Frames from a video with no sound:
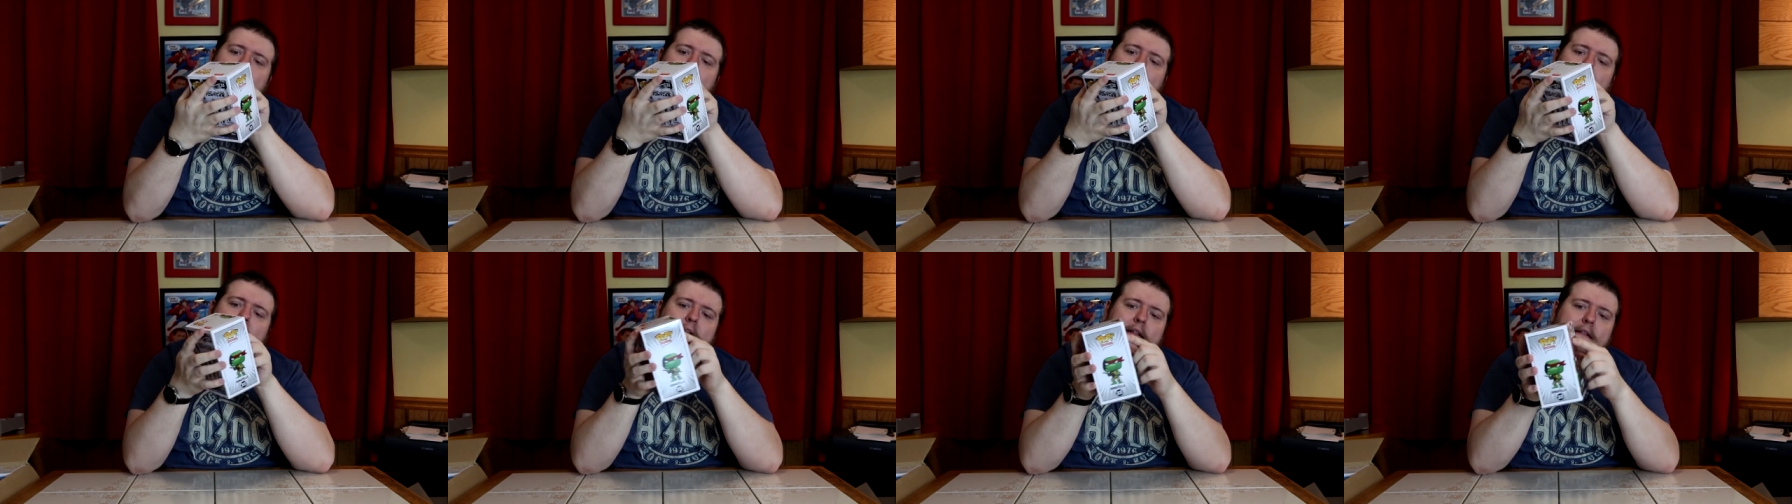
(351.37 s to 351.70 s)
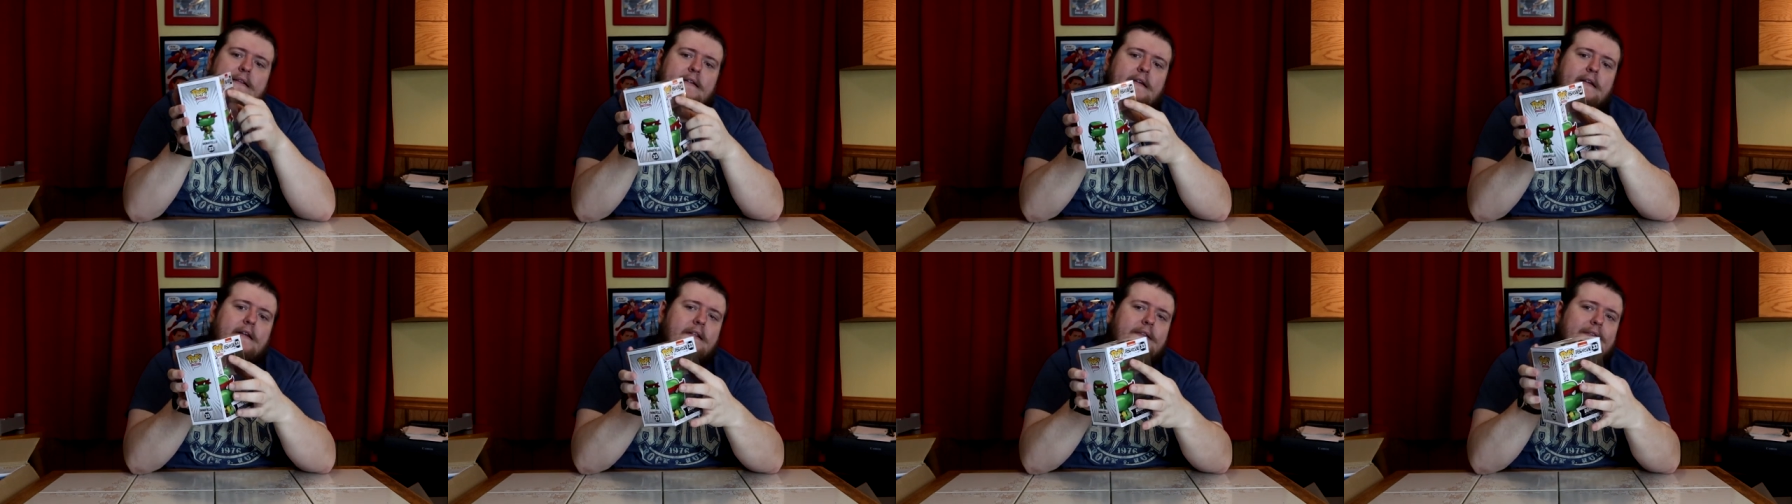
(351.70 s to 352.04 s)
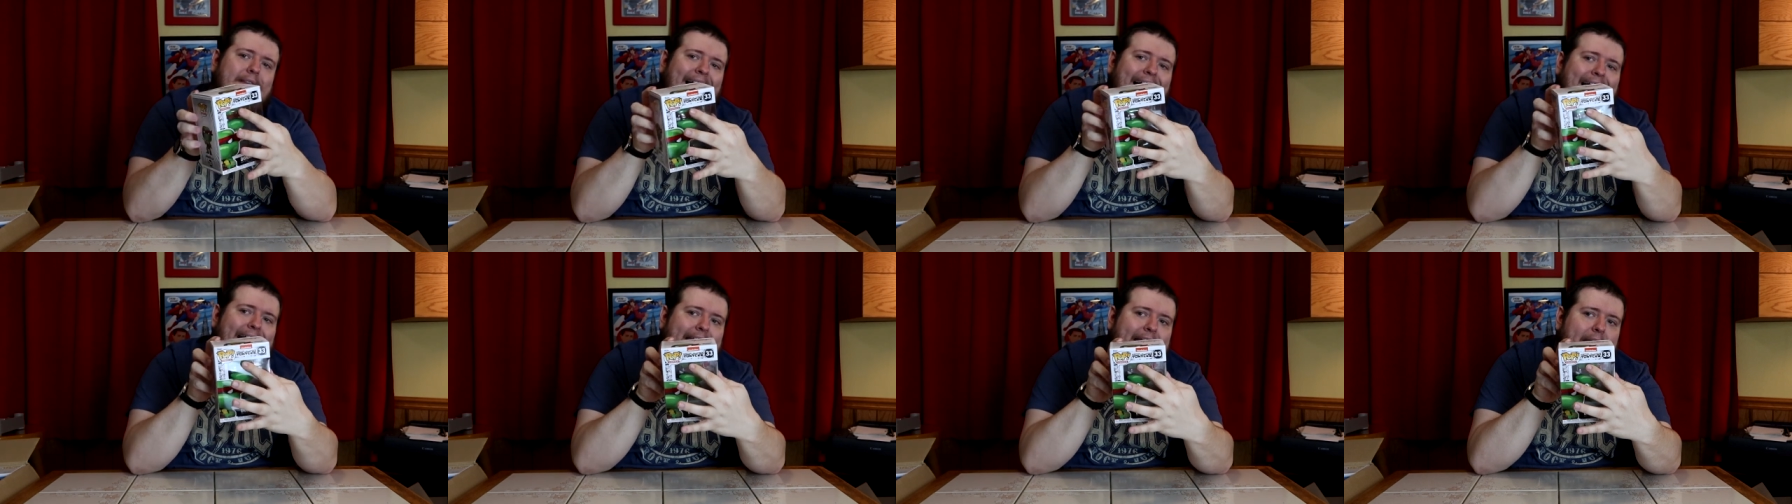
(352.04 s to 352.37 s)
and a little
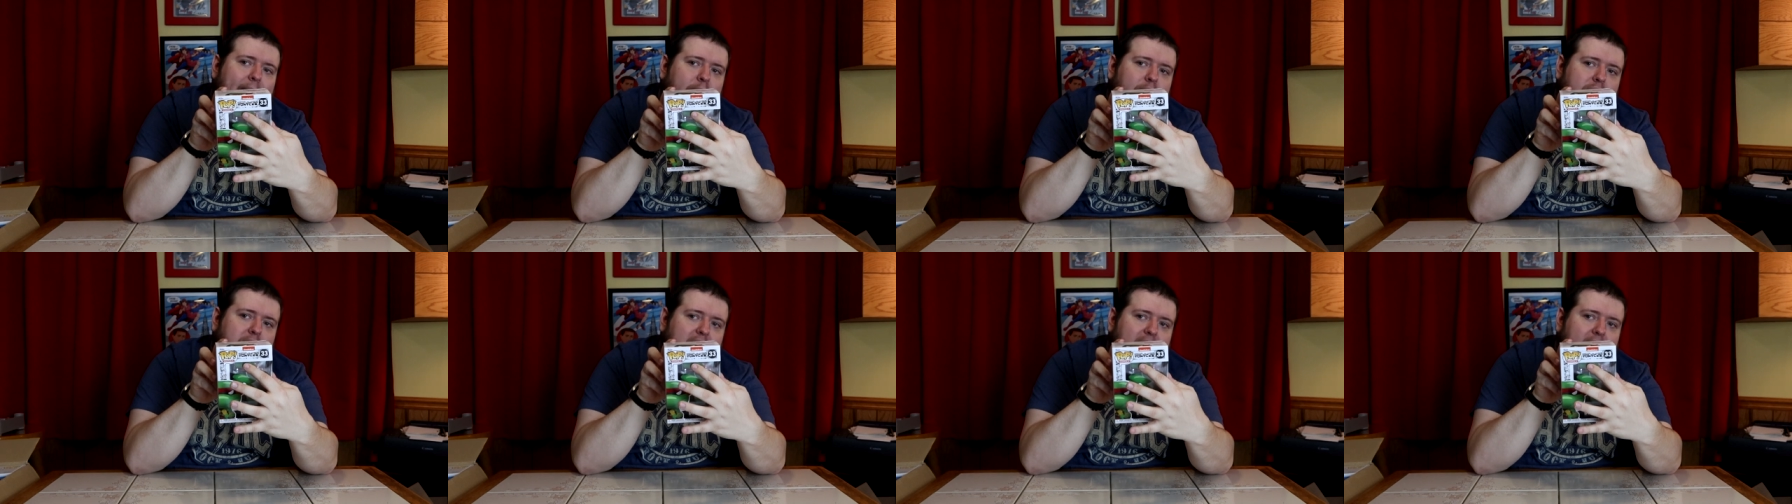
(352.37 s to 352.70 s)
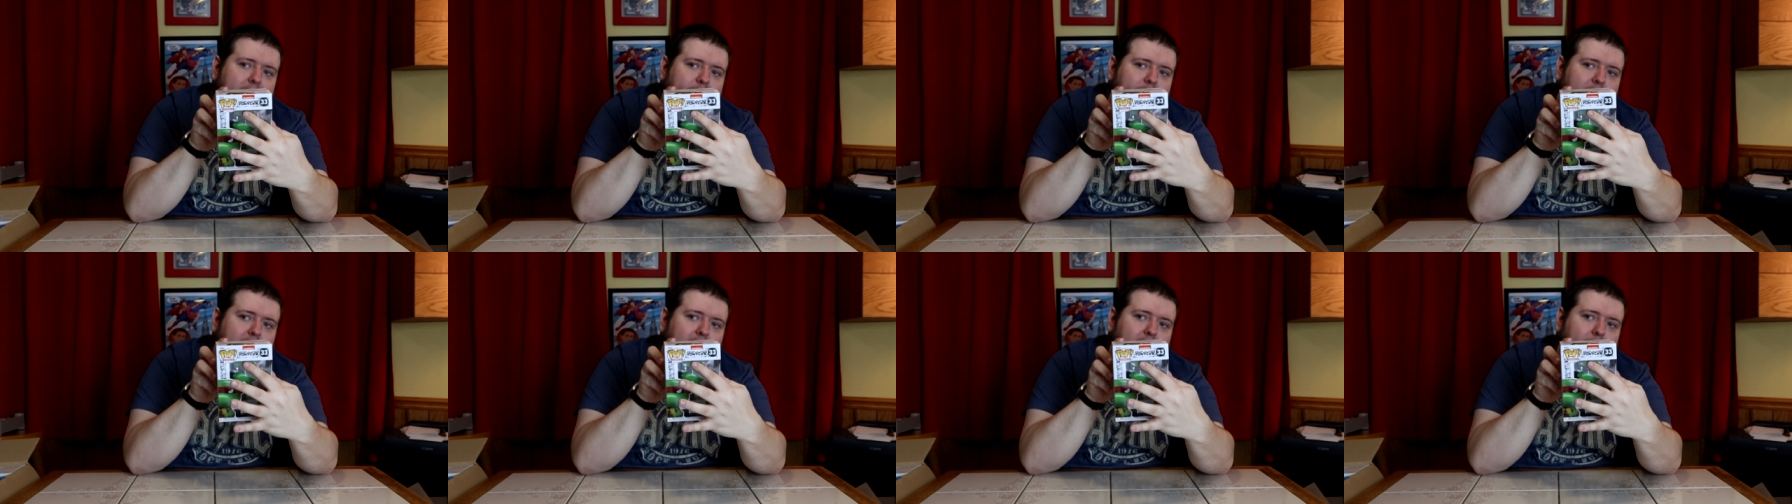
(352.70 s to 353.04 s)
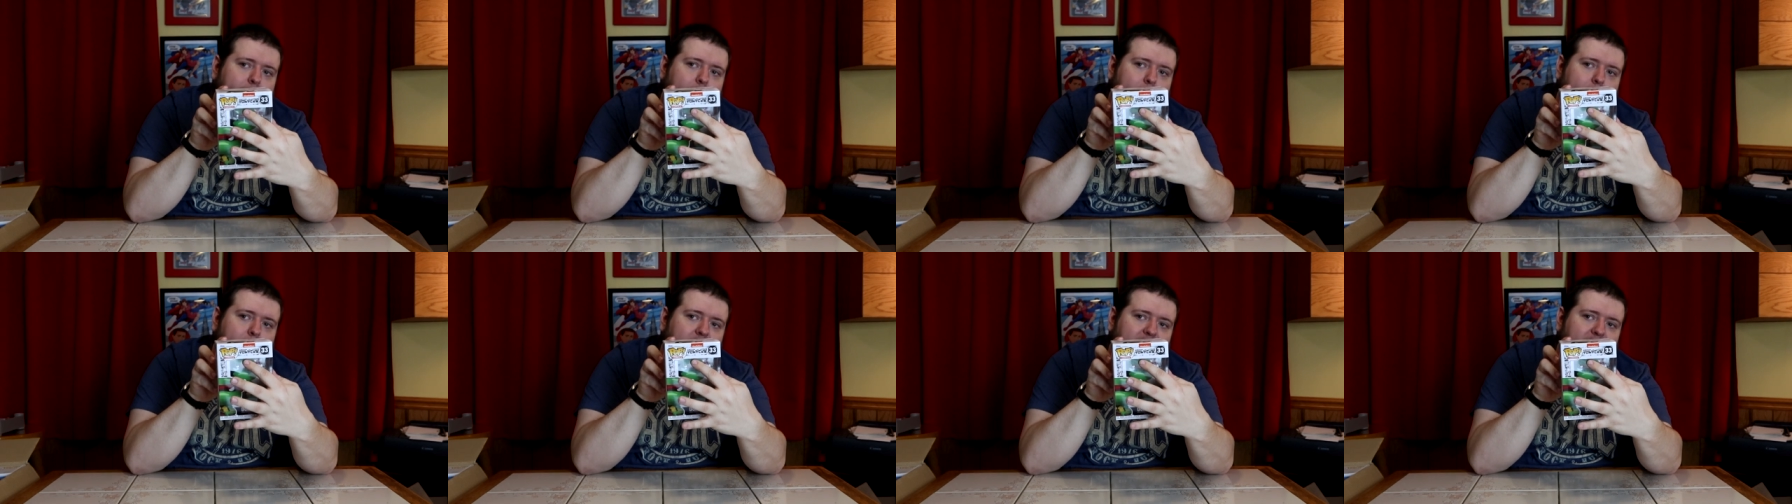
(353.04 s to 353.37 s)
tiny blip
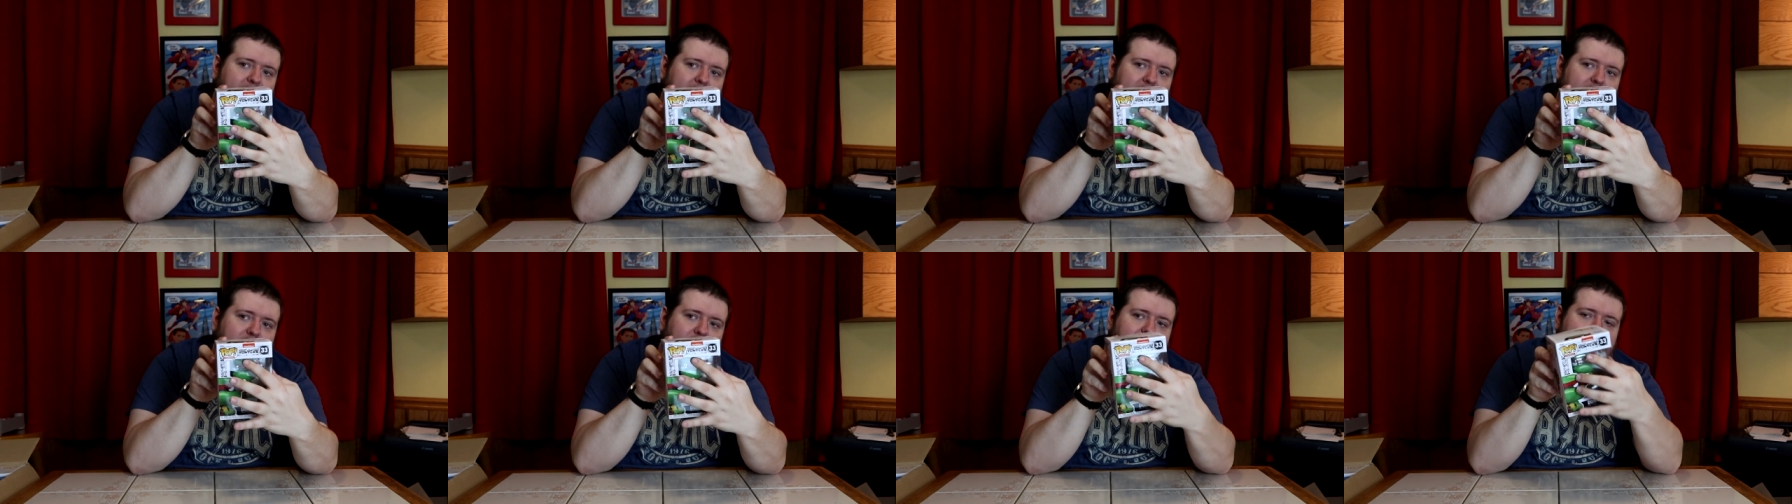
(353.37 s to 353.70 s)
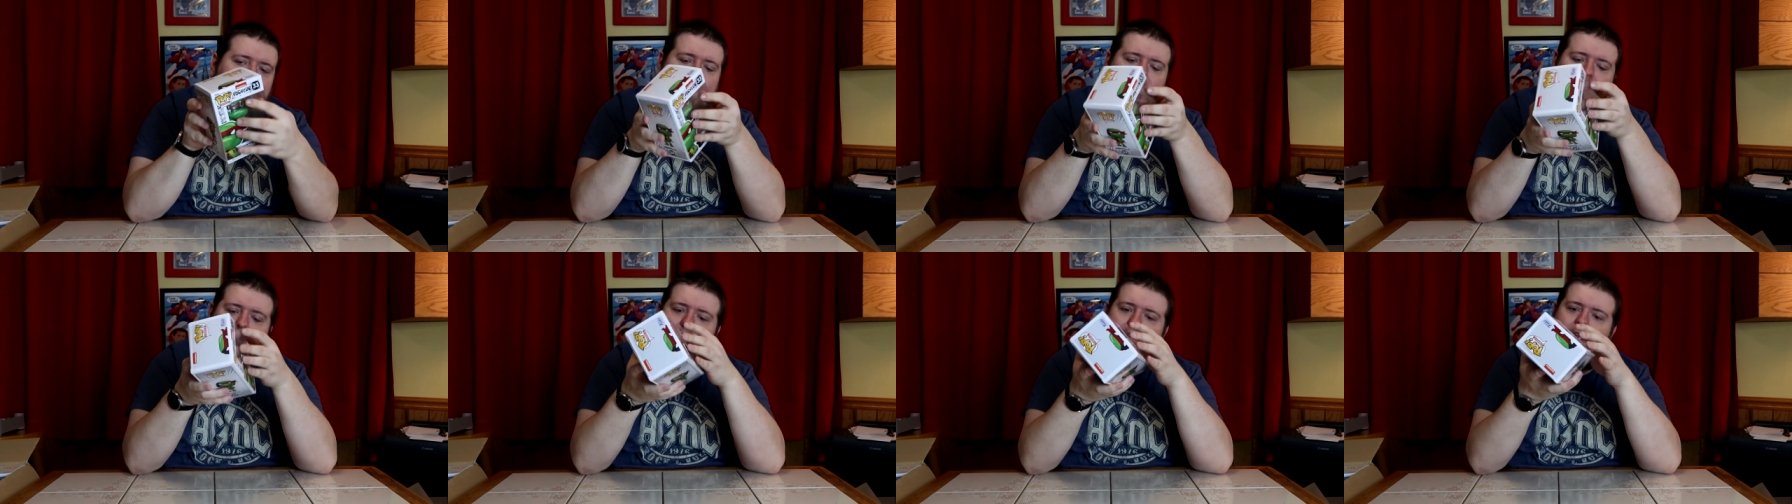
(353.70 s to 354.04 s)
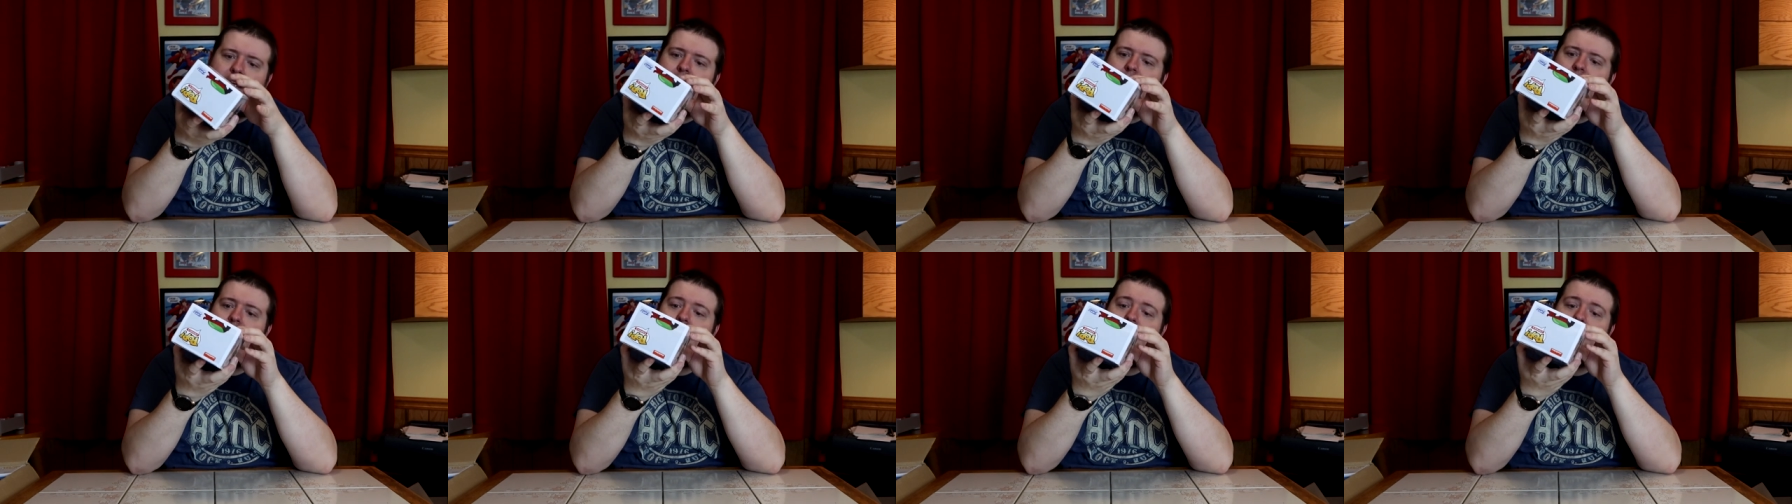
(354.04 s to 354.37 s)
up above my finger
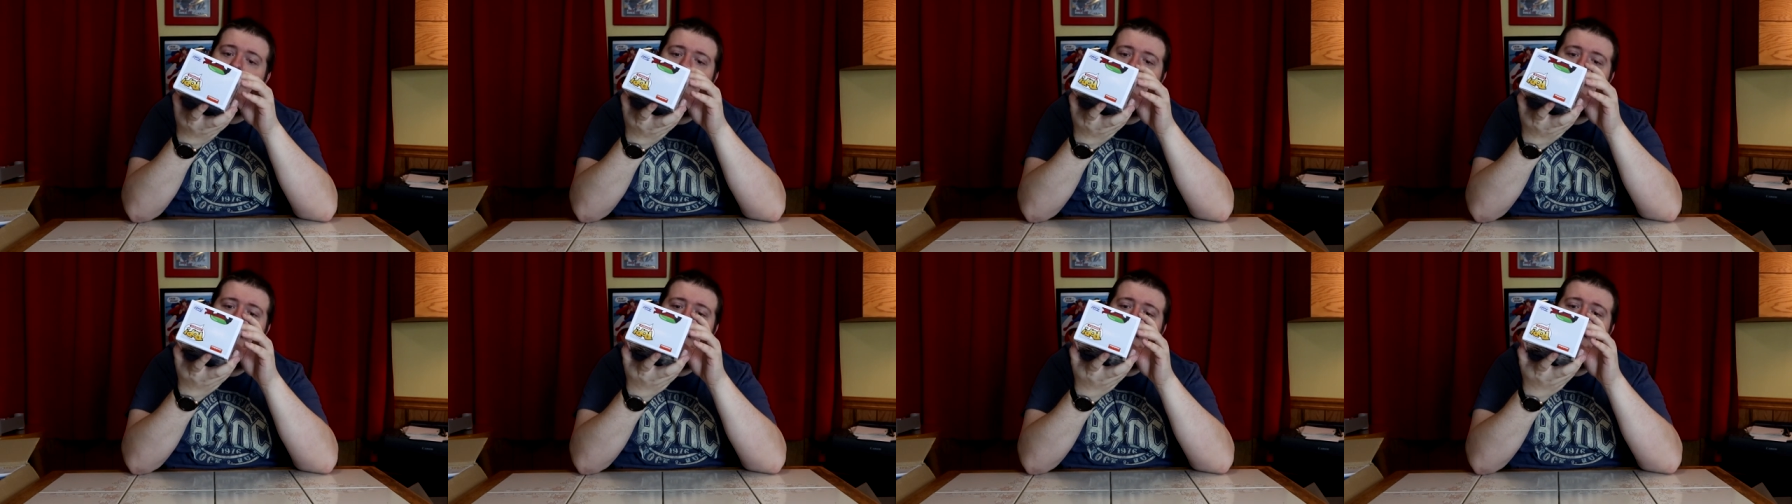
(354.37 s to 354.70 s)
there.